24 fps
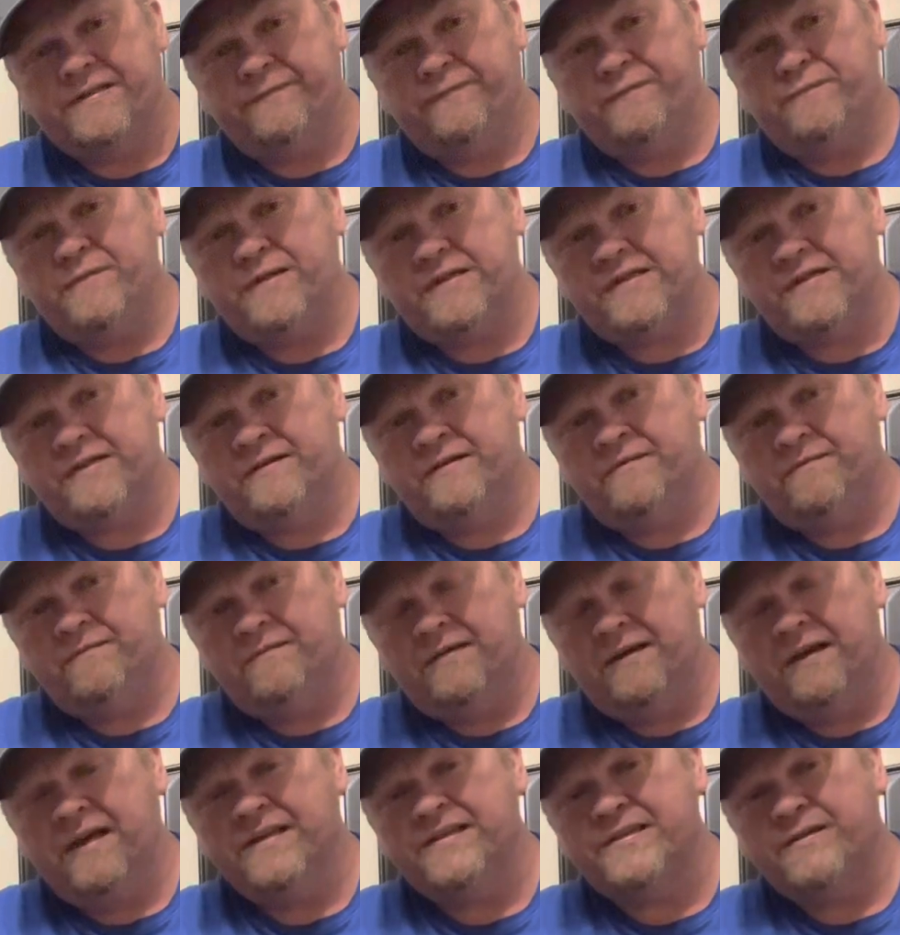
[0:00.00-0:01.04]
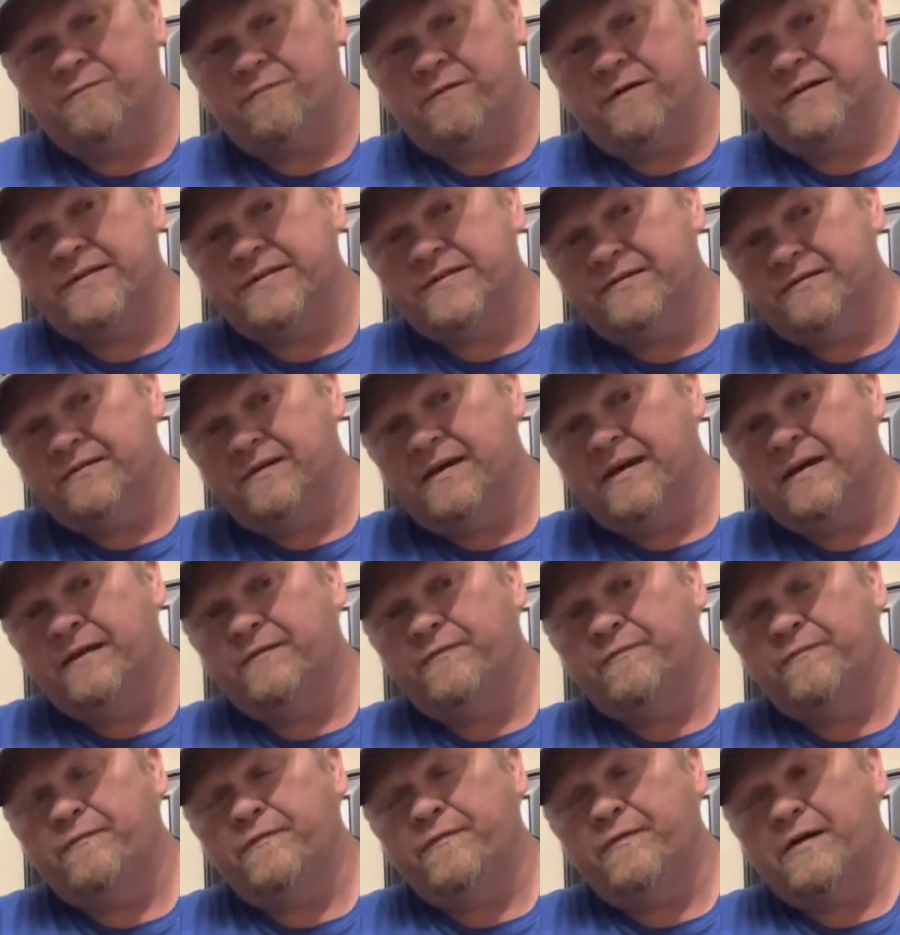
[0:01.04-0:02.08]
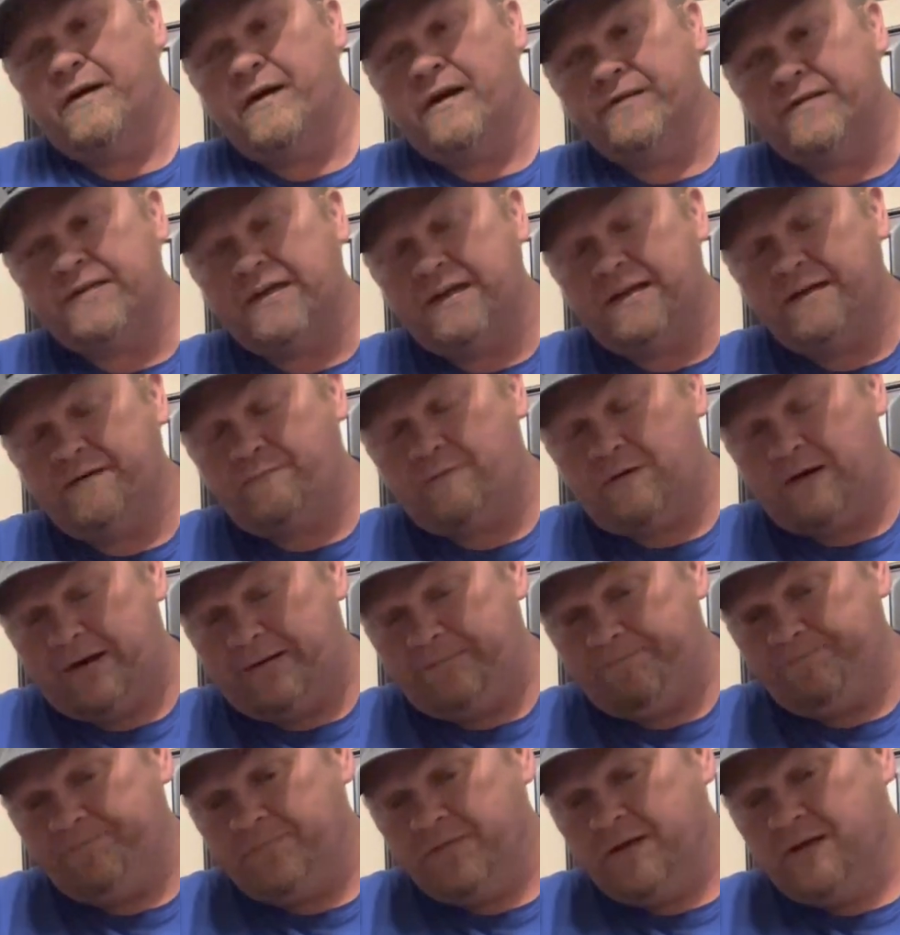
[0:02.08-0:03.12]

admission? Yes, it was. And I'll tell you why.